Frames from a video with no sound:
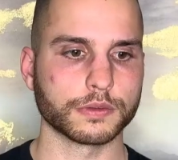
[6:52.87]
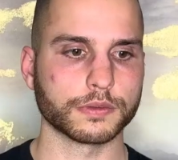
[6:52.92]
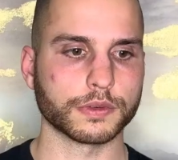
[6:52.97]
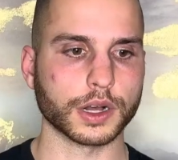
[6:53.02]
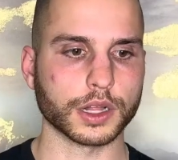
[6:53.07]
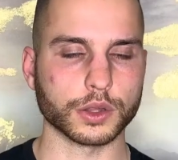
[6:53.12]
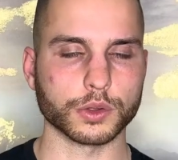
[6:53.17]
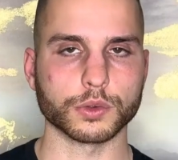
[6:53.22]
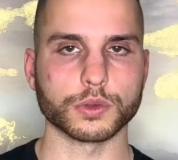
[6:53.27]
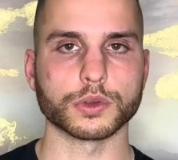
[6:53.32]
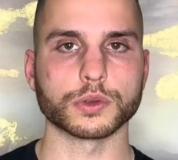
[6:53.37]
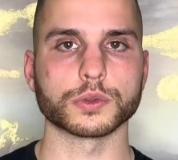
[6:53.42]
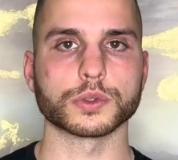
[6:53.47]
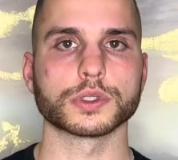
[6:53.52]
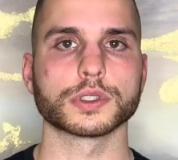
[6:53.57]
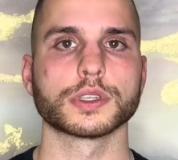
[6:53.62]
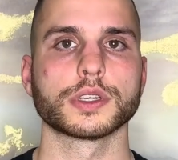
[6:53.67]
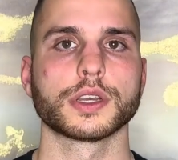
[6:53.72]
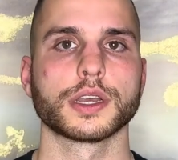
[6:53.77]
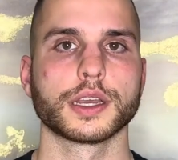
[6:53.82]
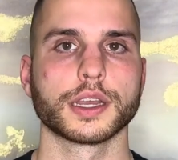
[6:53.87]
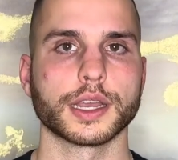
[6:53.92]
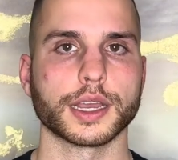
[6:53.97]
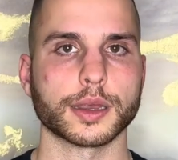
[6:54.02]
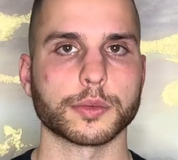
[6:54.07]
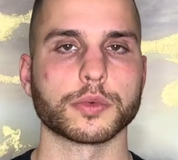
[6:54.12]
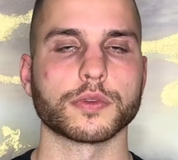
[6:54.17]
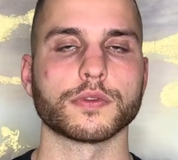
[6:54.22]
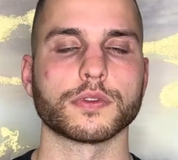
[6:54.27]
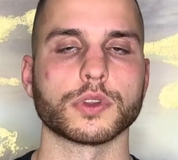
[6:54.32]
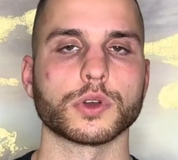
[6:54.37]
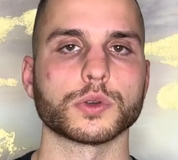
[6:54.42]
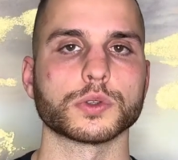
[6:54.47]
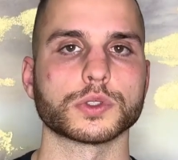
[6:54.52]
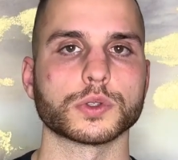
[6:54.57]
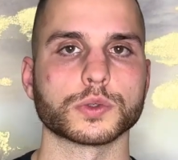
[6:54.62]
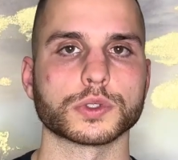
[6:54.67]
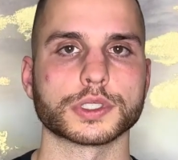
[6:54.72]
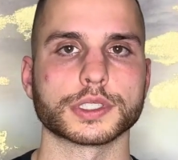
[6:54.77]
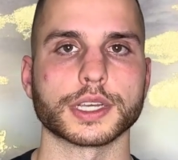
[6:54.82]
follow those ebb and flows,
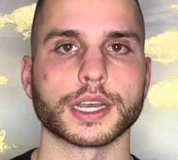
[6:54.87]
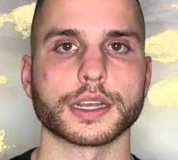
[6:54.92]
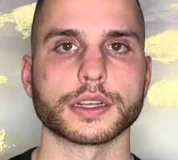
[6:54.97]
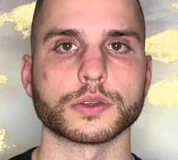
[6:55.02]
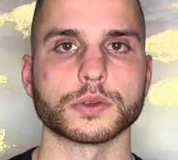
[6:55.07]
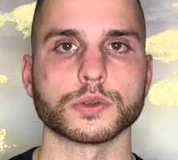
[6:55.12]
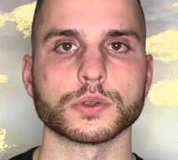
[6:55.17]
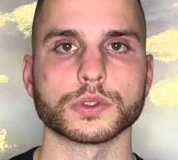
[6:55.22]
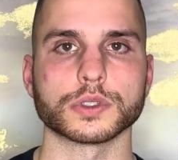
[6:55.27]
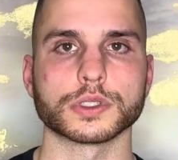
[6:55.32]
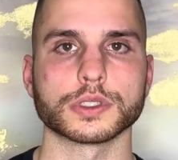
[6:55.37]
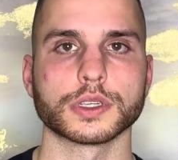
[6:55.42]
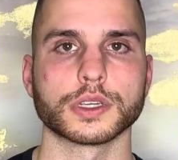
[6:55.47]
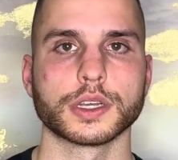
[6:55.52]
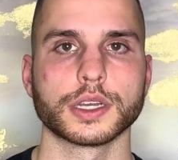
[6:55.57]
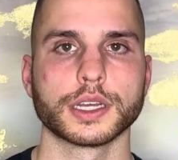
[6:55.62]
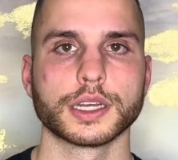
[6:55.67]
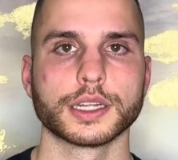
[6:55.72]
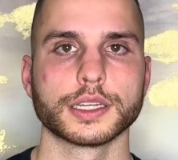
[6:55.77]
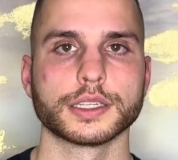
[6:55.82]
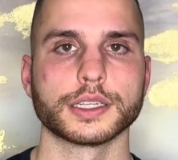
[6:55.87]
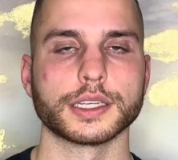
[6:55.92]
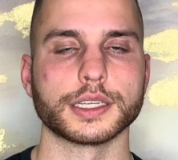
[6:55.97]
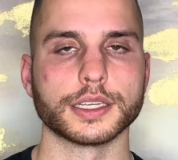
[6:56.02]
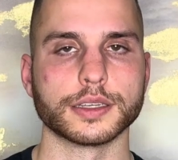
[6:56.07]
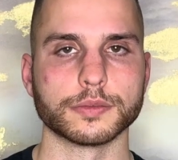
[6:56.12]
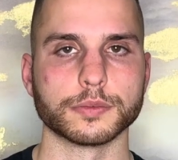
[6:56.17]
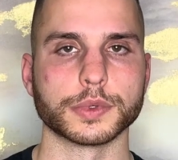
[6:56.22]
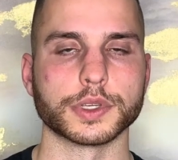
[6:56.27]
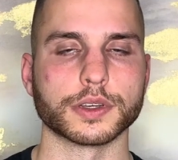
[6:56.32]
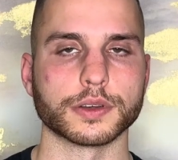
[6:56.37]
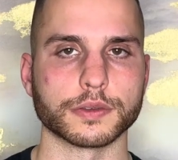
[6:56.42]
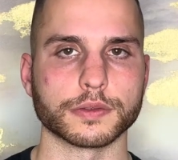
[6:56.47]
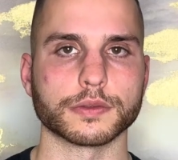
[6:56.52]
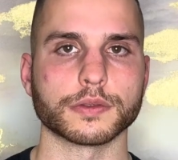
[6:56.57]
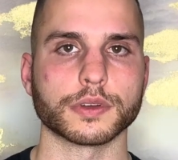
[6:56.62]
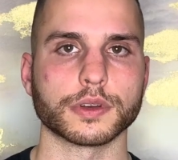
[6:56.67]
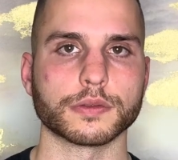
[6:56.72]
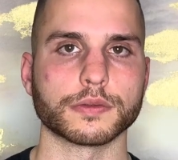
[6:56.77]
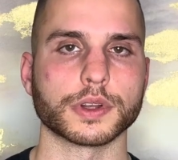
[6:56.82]
those cycles, to give me
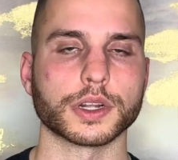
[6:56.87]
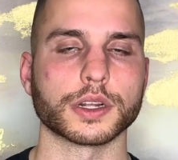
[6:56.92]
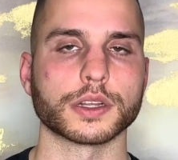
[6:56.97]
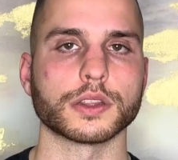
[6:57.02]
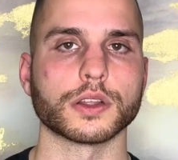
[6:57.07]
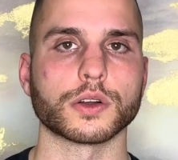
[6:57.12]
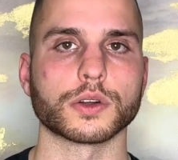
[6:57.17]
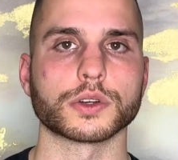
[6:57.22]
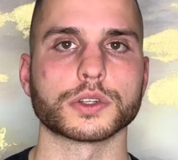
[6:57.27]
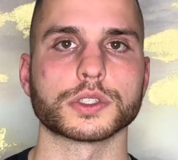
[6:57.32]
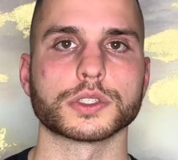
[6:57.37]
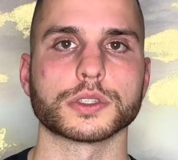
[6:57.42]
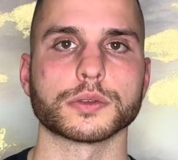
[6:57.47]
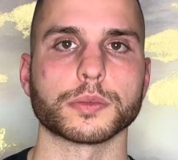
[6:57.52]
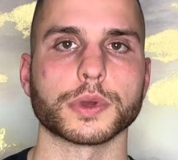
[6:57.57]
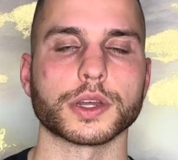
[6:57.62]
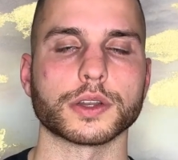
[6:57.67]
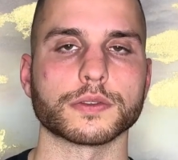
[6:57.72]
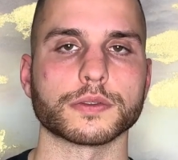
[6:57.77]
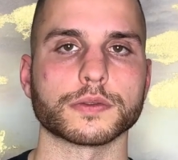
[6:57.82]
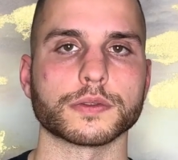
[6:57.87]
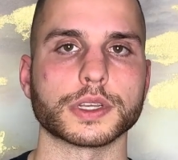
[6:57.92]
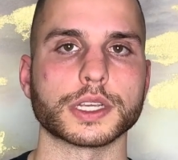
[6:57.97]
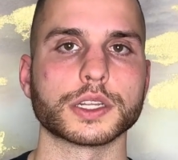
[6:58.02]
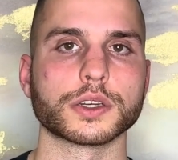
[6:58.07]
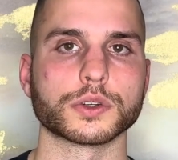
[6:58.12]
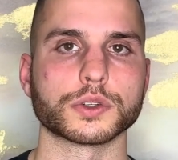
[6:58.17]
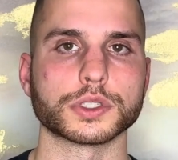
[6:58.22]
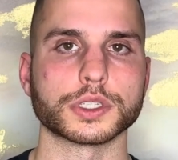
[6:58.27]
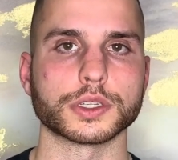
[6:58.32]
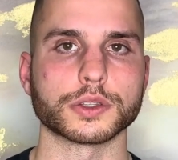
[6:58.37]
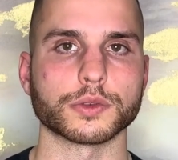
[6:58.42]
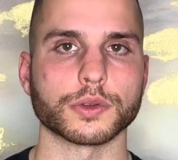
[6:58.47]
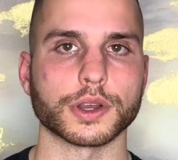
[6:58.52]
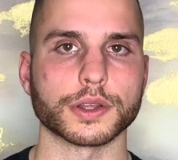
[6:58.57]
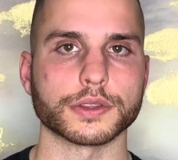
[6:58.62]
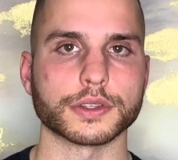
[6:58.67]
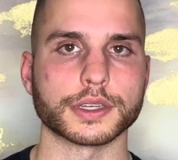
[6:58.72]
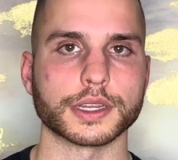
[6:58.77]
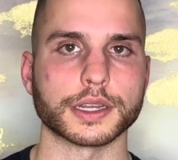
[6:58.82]
a very large amount of energy
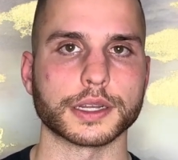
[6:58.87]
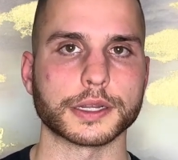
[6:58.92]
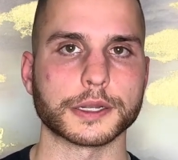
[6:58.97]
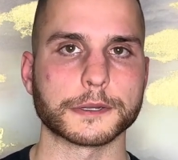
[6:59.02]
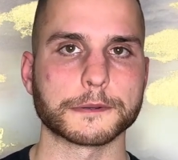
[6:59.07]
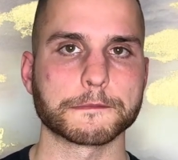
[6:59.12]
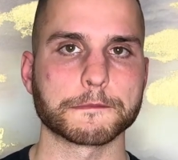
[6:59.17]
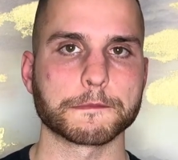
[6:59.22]
throughout the day.